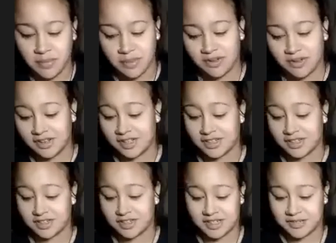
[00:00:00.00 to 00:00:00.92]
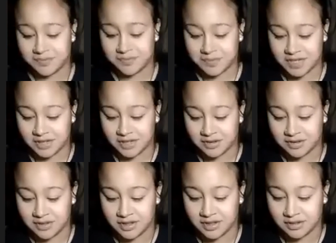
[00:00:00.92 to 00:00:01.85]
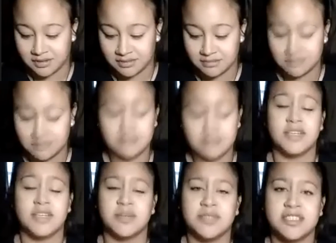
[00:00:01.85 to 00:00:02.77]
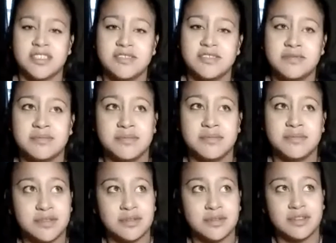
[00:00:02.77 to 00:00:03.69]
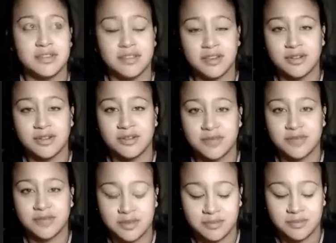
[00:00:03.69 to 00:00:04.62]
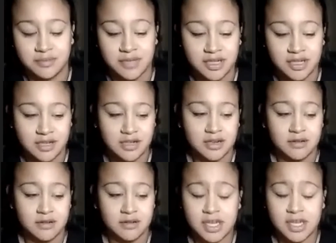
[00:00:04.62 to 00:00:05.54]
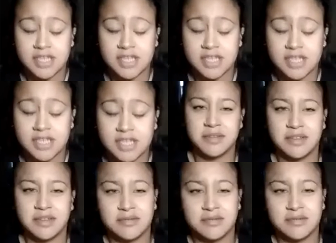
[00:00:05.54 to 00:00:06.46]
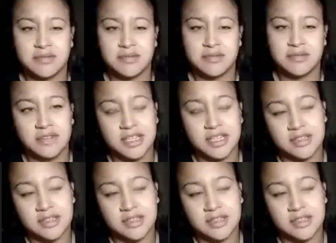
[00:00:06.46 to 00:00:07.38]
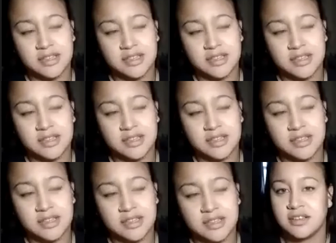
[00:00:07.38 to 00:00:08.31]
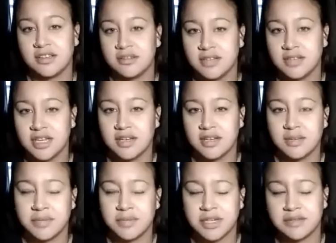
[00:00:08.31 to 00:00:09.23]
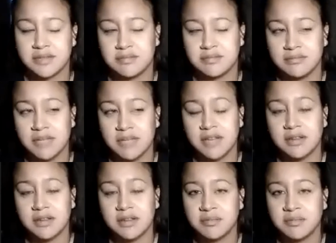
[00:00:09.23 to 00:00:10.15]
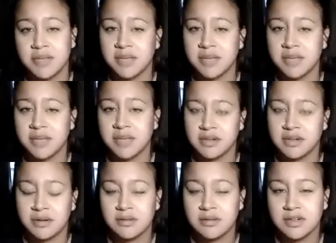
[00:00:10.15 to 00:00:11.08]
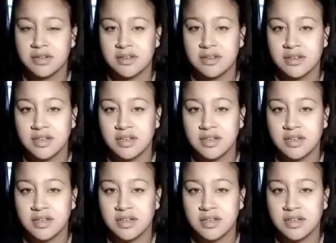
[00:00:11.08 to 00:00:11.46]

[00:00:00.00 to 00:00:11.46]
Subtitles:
Yeah, I've been doing, like, myself, doing a lot of releasing, but this has been happening for, like, the last, I would say, about a month, maybe longer,